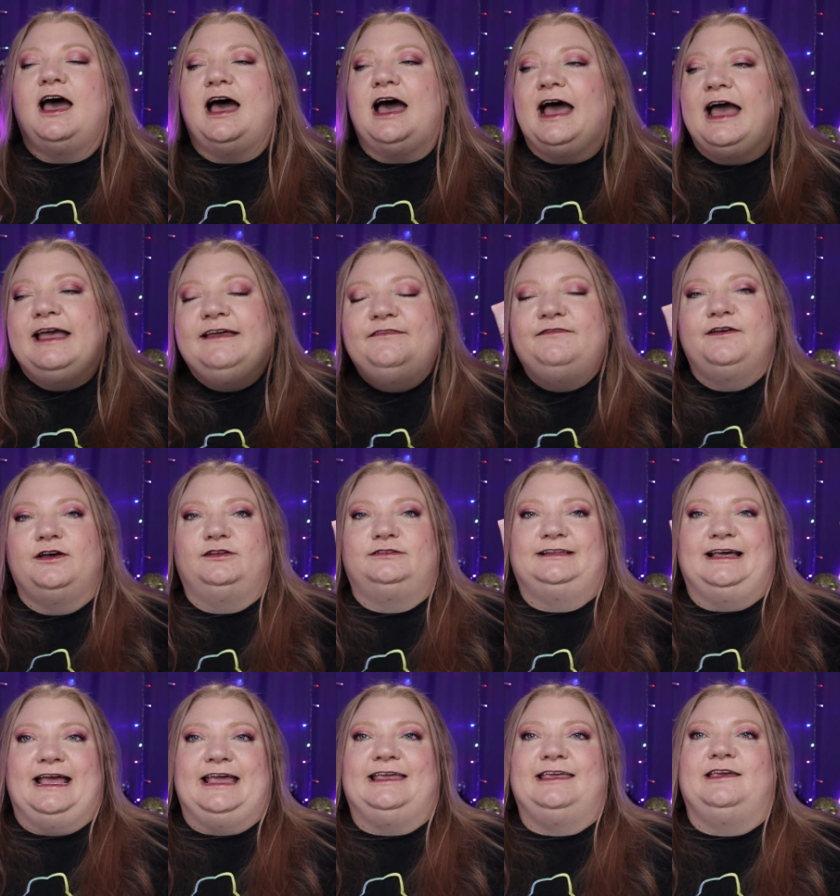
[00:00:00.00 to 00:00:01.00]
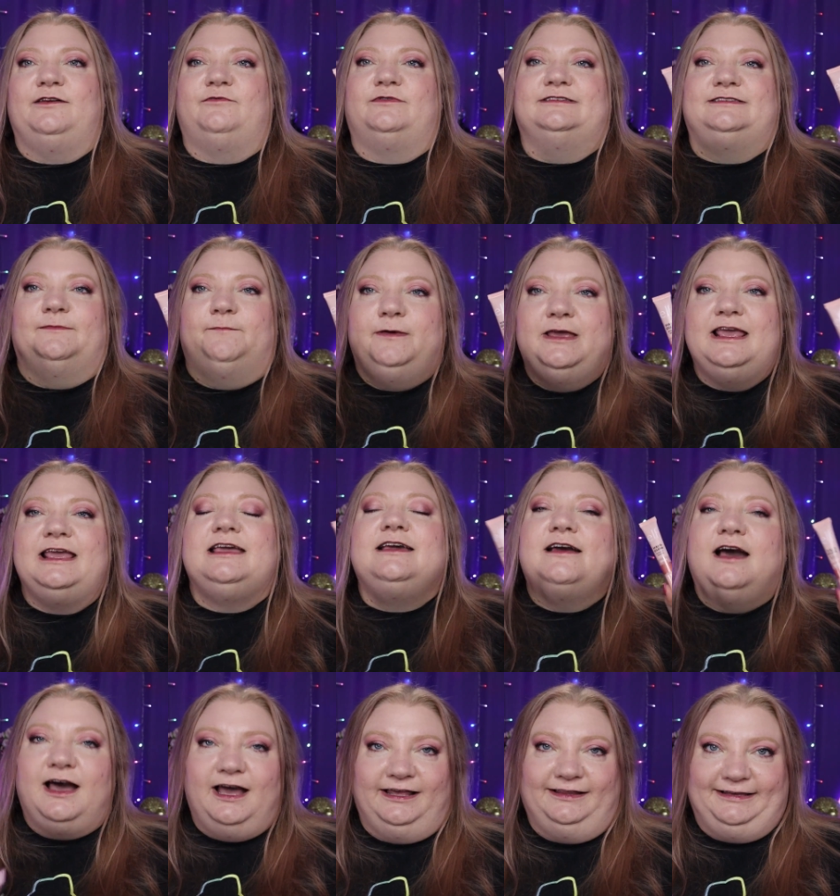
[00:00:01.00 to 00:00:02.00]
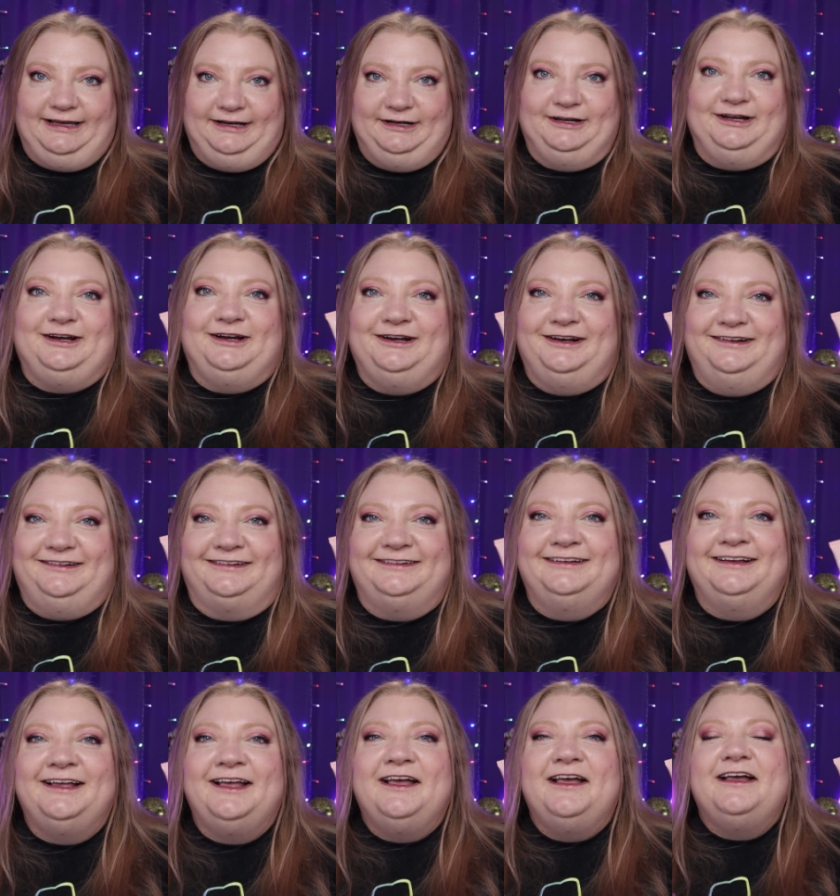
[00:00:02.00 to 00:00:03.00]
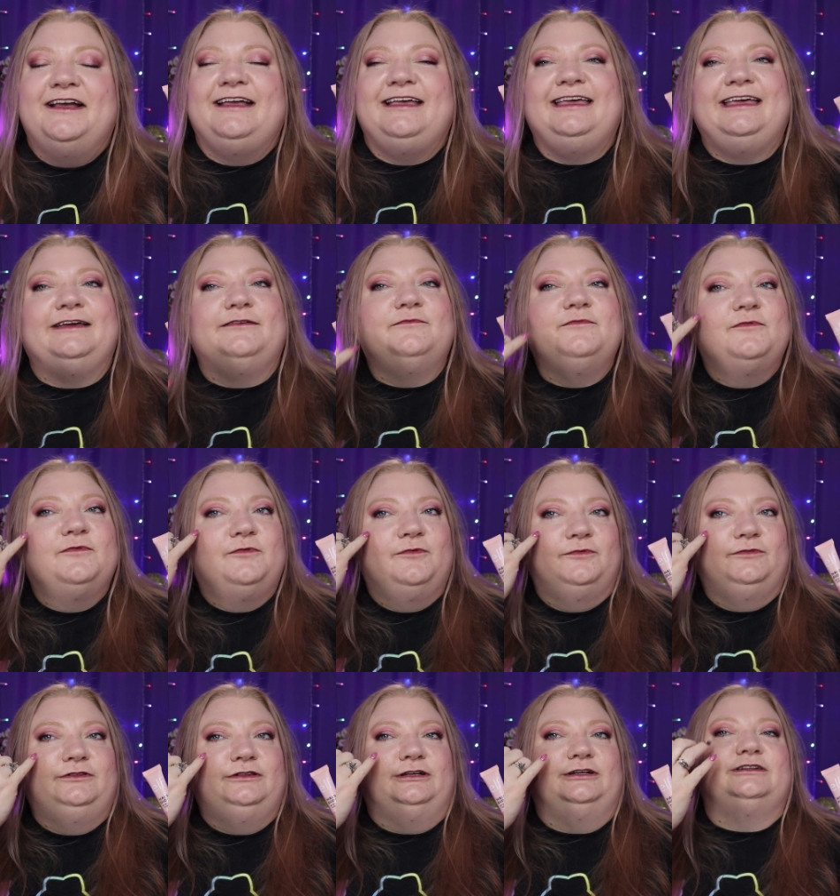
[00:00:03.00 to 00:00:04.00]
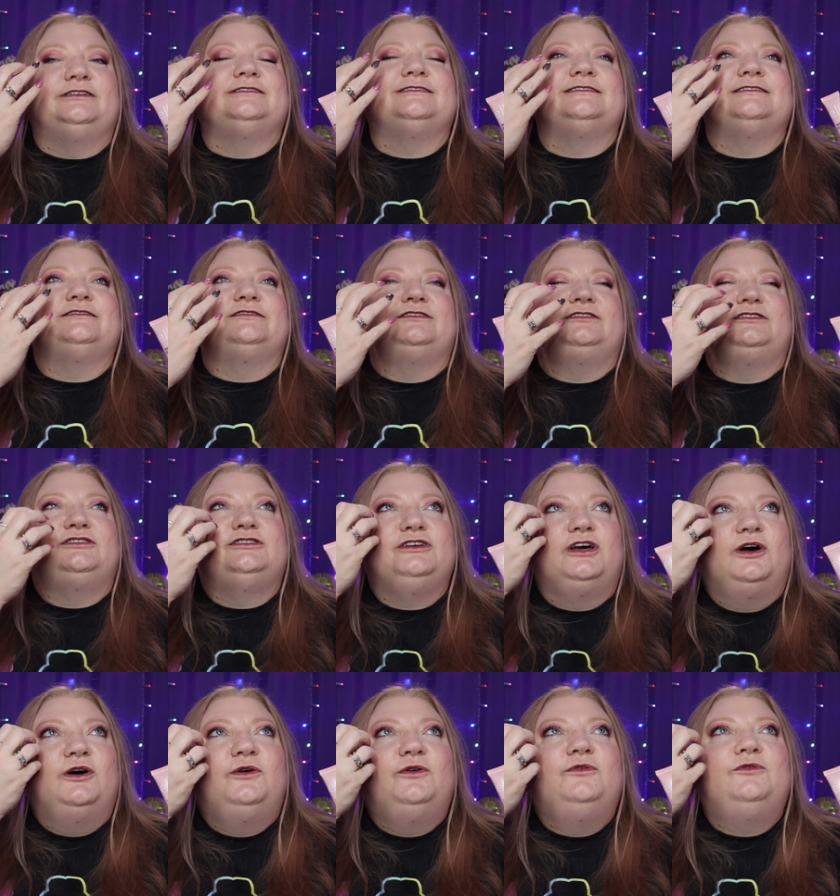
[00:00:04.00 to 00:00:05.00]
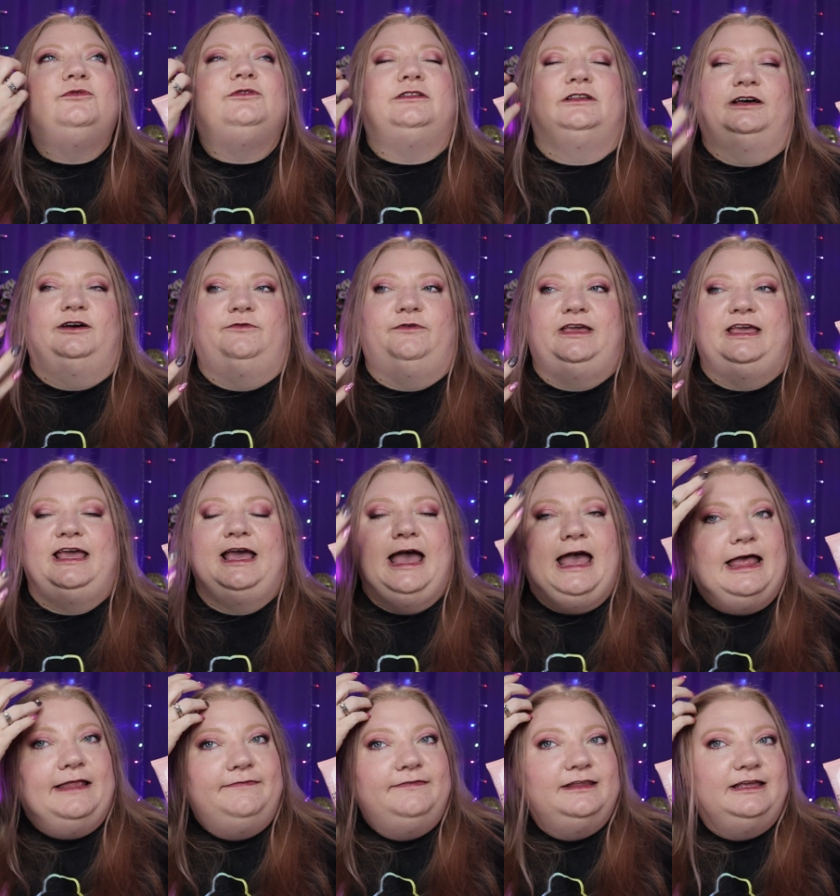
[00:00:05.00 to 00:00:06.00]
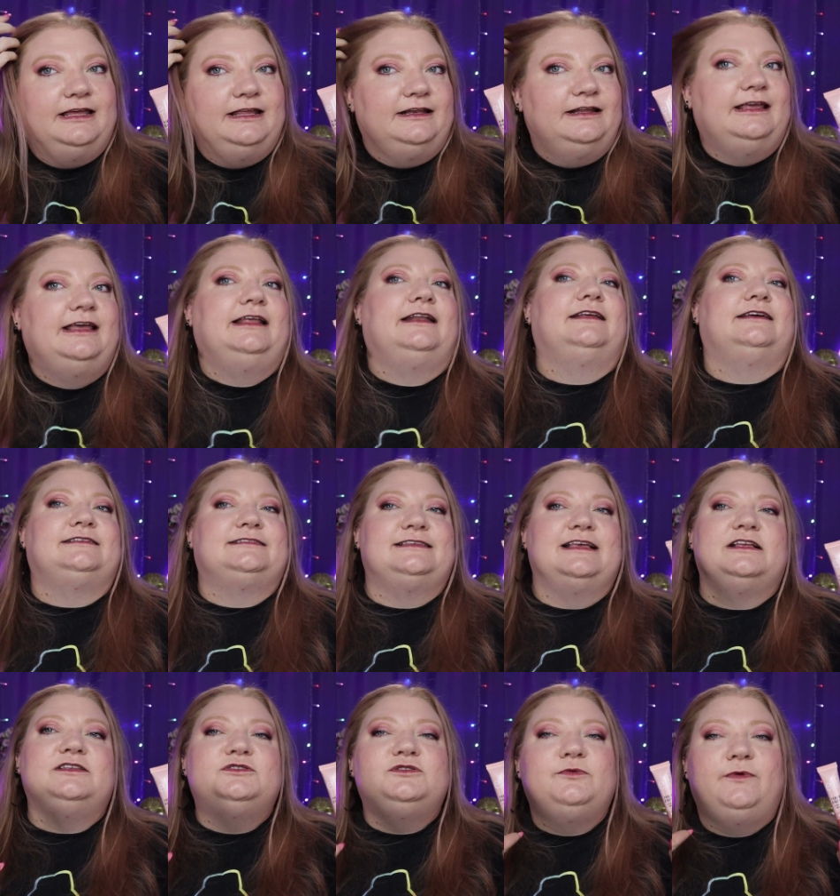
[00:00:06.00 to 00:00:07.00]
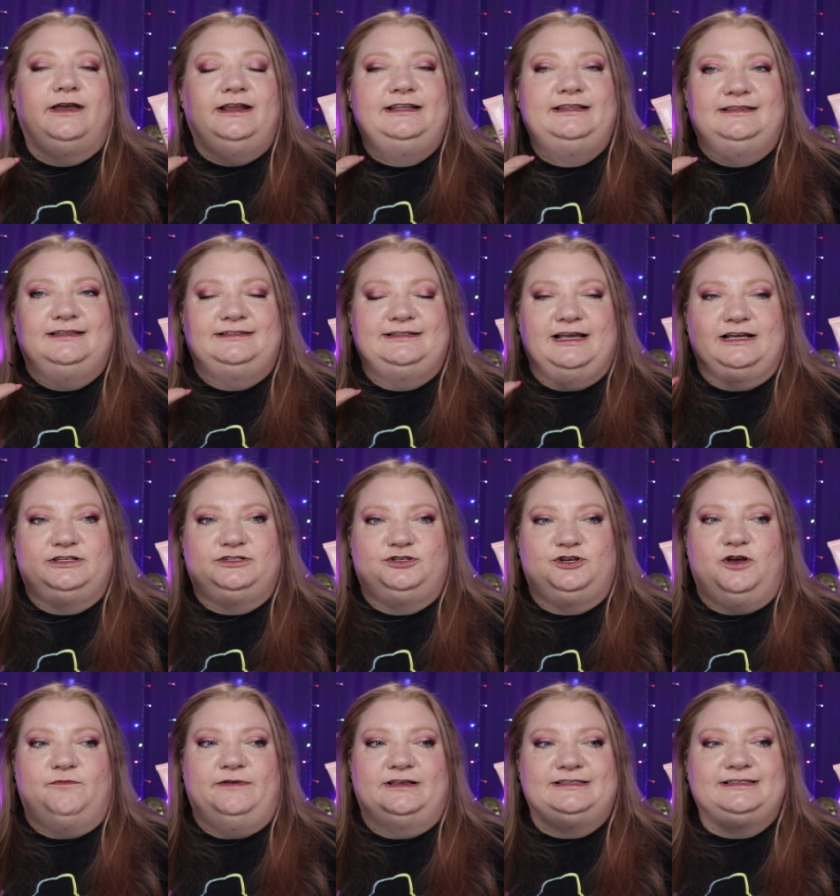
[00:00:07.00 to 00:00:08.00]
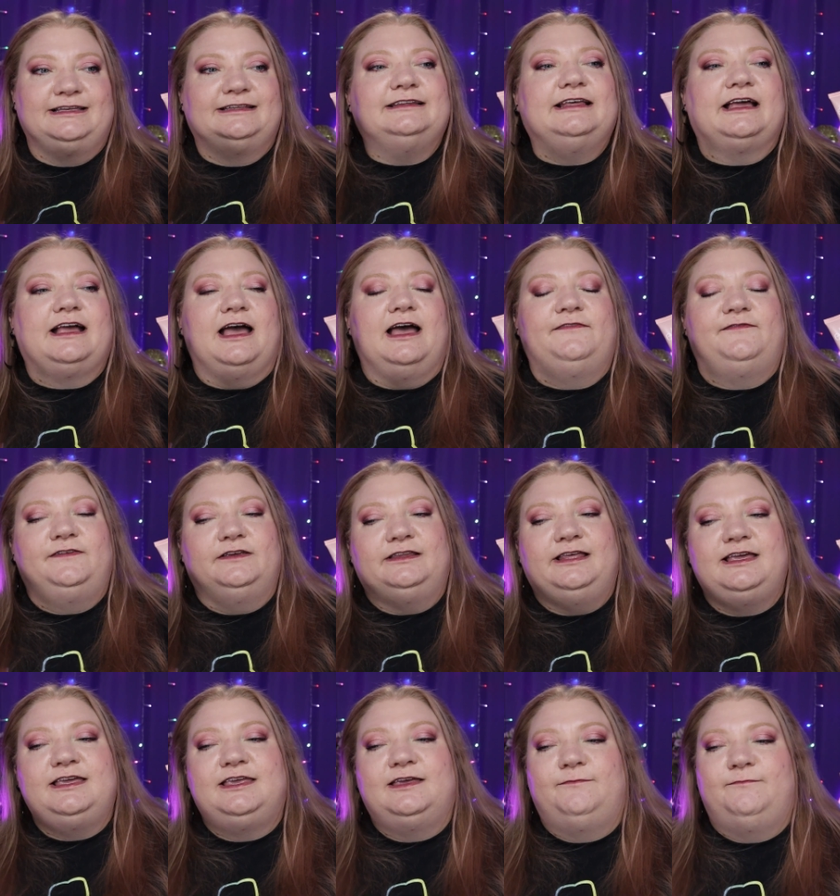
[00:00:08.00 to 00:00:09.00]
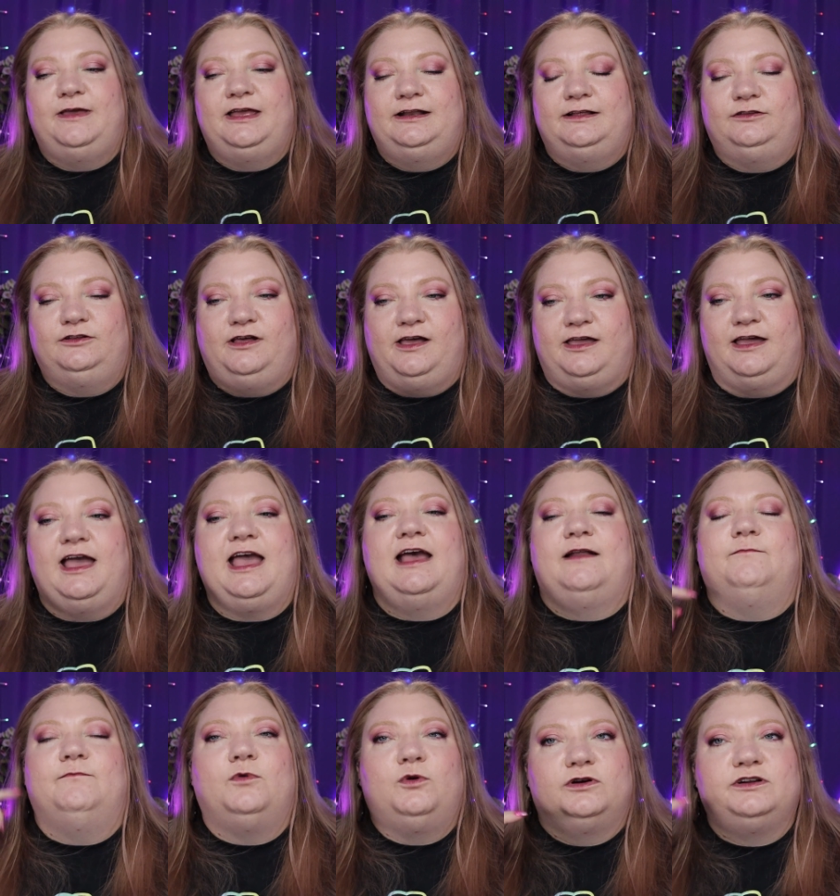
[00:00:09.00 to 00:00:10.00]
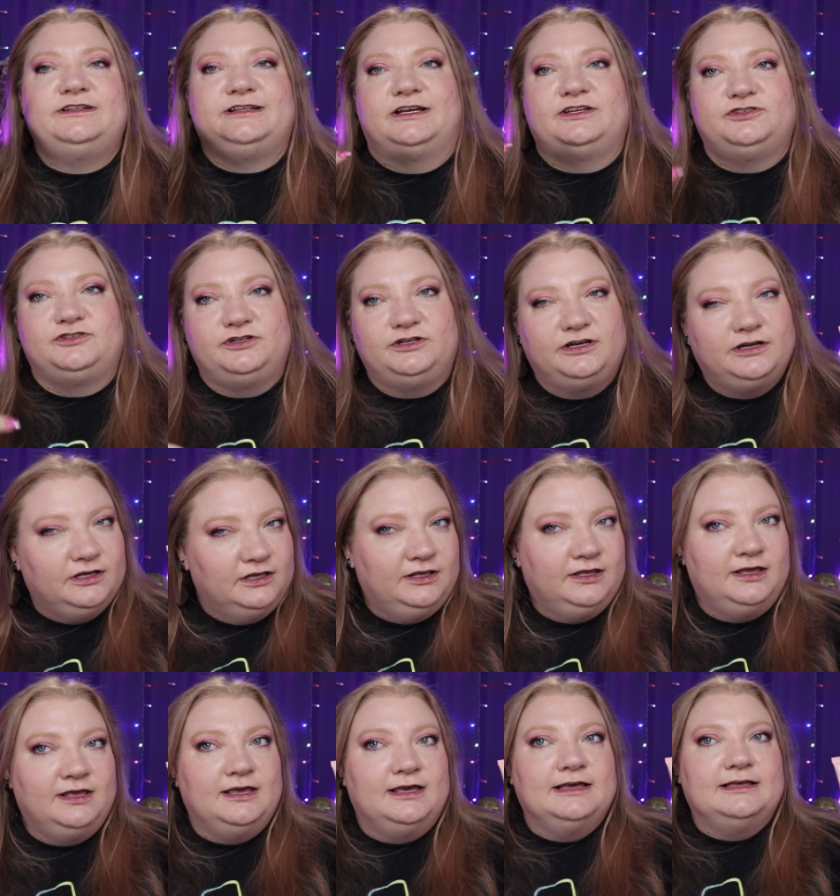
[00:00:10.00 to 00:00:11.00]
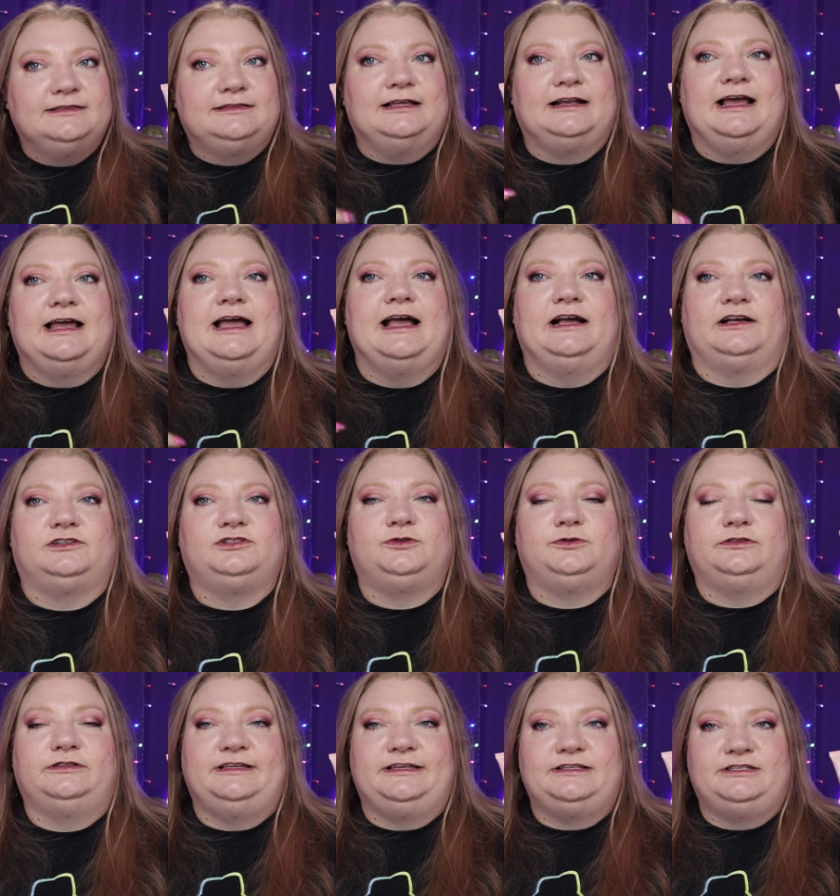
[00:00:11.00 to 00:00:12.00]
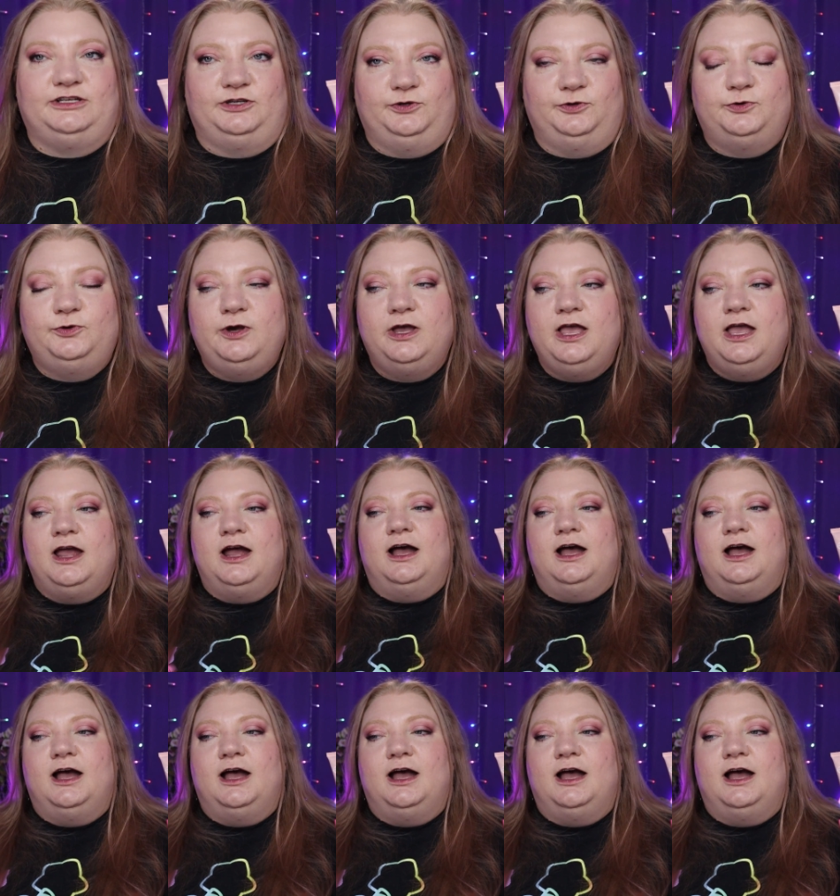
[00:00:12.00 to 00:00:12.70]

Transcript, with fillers: I felt like it was a pink highlighter. It looked so glowy, and then it accentuated the texture on my skin. Like, I feel like it made it look like I had more texture than I actually do.